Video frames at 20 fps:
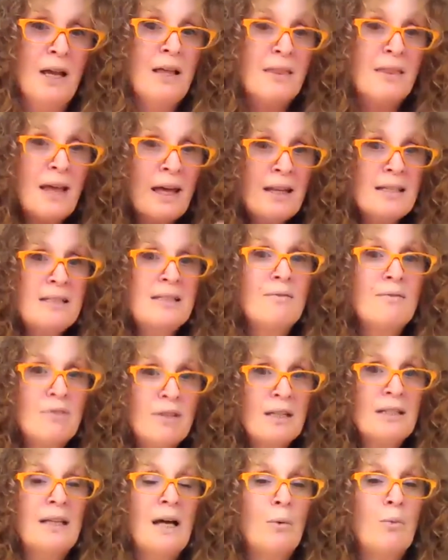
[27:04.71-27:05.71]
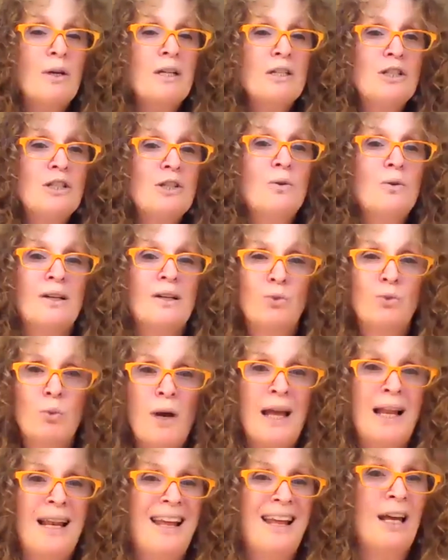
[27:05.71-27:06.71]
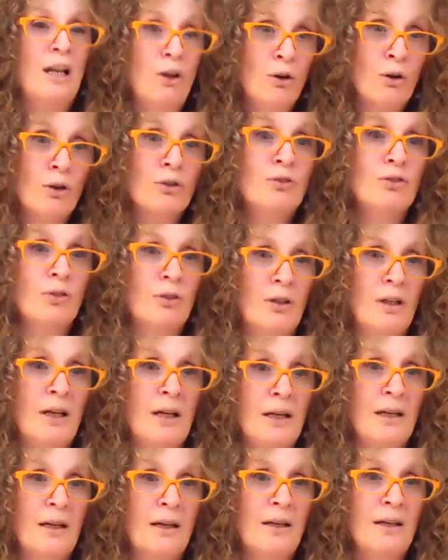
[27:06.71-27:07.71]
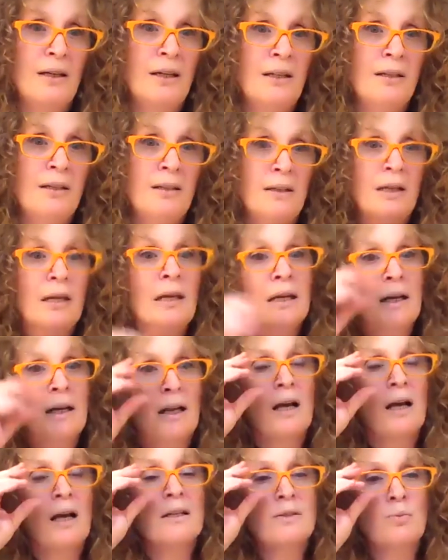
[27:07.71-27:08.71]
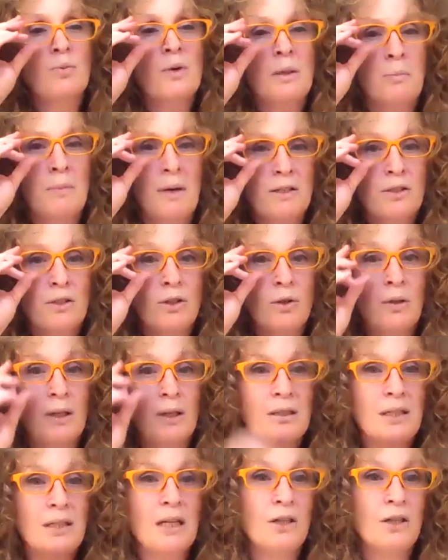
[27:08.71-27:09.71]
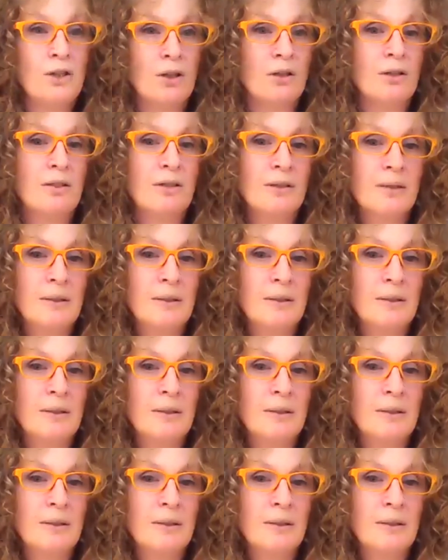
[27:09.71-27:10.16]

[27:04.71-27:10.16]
That is something that we do as well a lot in class with my student teachers.